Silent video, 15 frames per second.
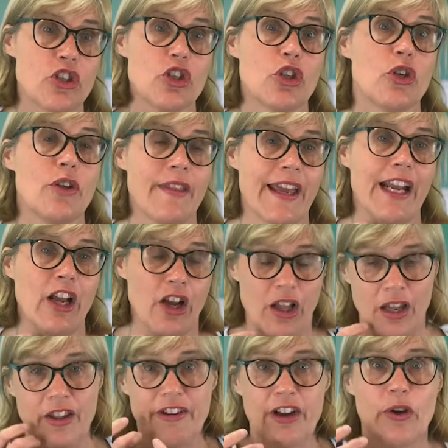chew their
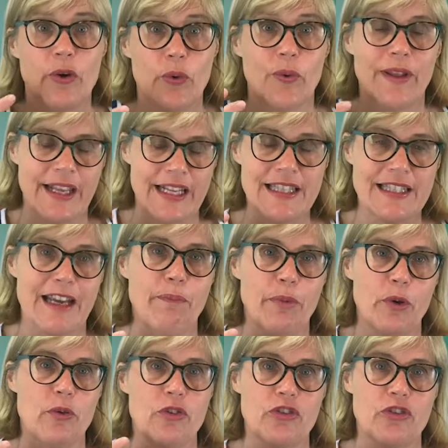collar and it all ends up all